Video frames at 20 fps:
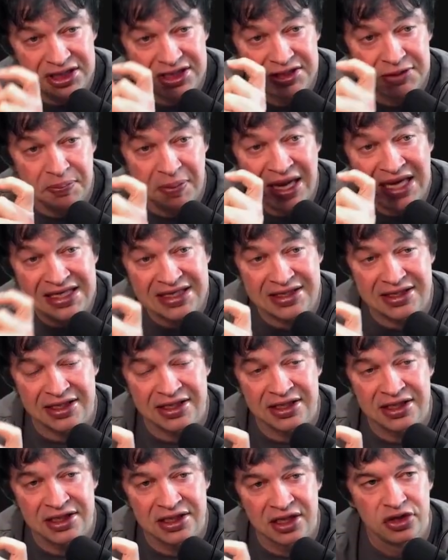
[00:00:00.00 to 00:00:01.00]

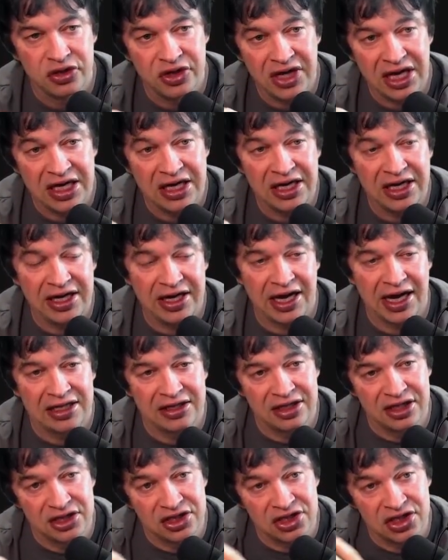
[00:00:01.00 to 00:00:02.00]
spaces to
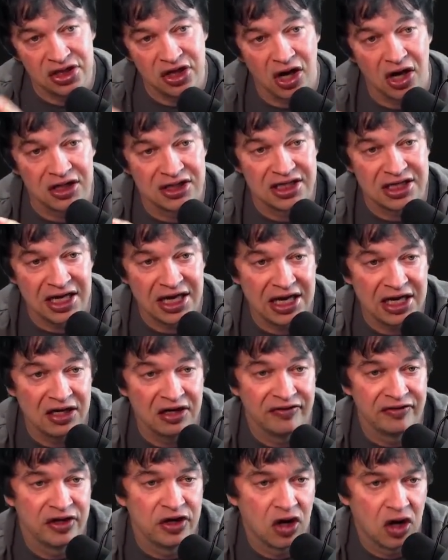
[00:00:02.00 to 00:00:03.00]
indicate the start and
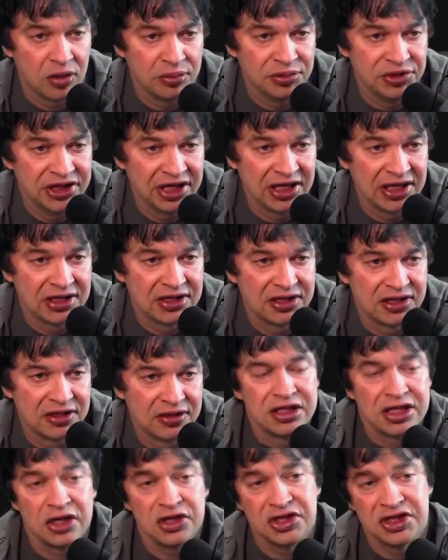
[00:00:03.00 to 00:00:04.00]
end of an object.
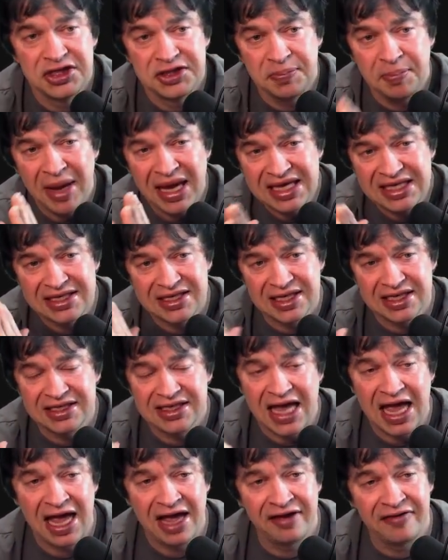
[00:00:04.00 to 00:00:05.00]
So spaces
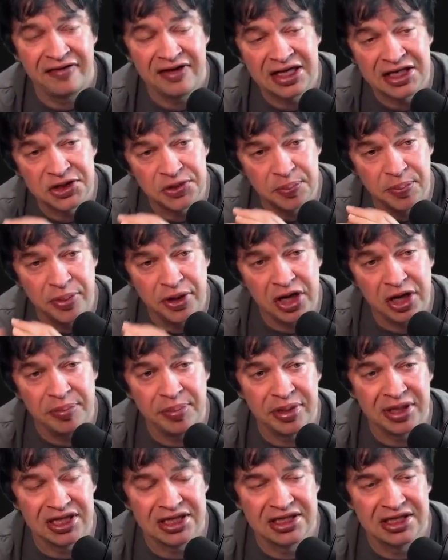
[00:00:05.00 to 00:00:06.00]
have have its
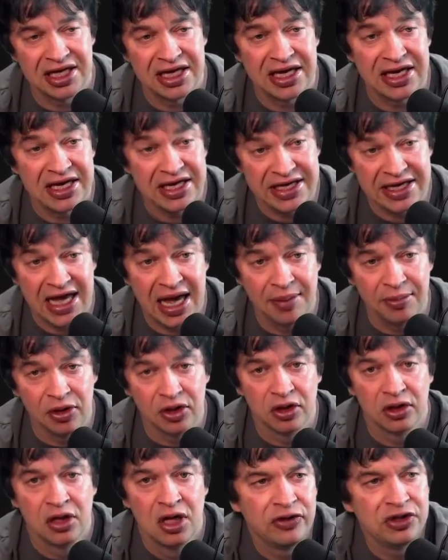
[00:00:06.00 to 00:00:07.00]
purpose in
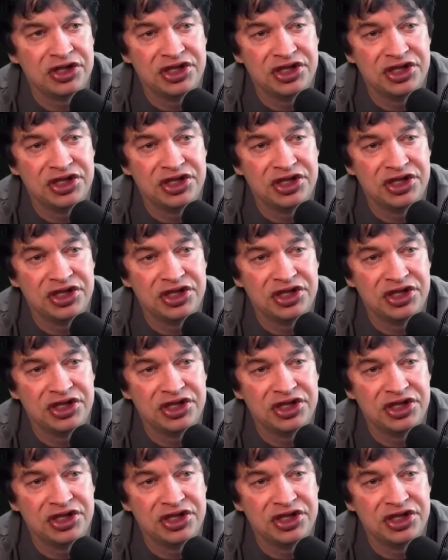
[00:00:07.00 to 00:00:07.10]
YAML. For